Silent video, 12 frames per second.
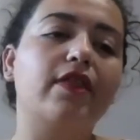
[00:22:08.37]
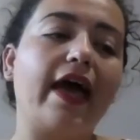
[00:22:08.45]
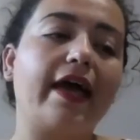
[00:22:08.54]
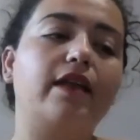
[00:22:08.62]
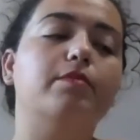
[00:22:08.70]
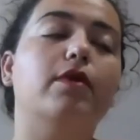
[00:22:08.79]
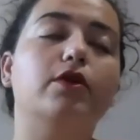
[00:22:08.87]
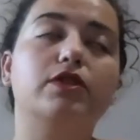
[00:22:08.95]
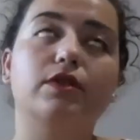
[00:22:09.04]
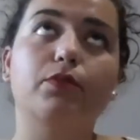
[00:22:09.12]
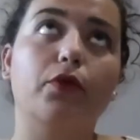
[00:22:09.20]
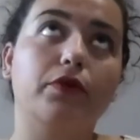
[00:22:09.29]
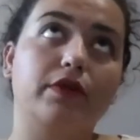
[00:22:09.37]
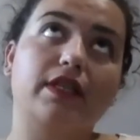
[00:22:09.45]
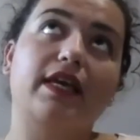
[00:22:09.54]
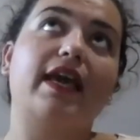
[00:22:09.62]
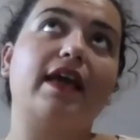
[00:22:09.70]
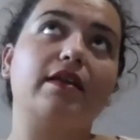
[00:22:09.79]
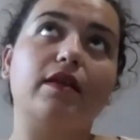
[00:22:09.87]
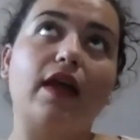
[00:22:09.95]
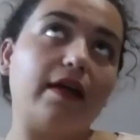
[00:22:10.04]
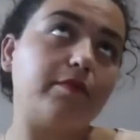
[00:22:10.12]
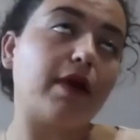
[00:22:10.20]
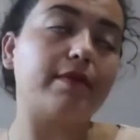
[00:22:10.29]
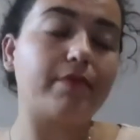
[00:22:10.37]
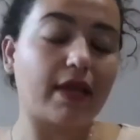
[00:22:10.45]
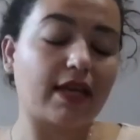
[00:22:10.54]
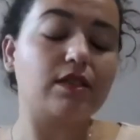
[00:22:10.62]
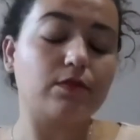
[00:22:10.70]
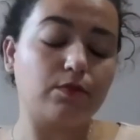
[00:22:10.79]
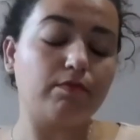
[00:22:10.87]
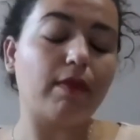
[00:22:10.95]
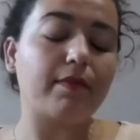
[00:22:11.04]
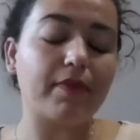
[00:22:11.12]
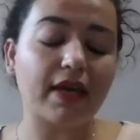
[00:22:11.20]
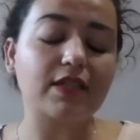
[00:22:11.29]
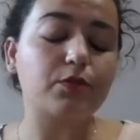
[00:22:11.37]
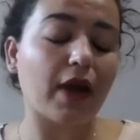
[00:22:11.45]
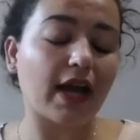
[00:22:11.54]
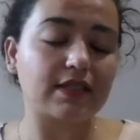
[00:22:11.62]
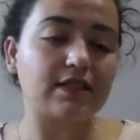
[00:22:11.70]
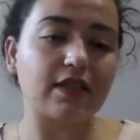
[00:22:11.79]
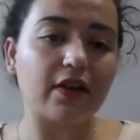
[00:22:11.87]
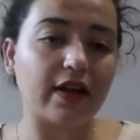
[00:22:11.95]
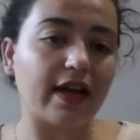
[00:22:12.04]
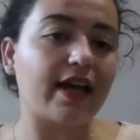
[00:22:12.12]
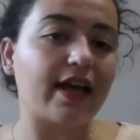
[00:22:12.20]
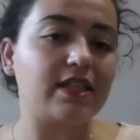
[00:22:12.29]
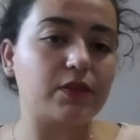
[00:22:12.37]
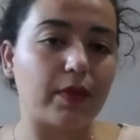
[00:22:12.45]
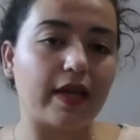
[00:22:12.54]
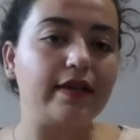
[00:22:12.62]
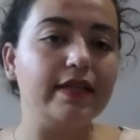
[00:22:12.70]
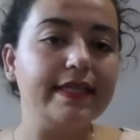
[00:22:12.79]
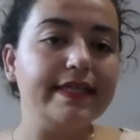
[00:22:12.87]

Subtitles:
and most importantly, and my biggest practice area has been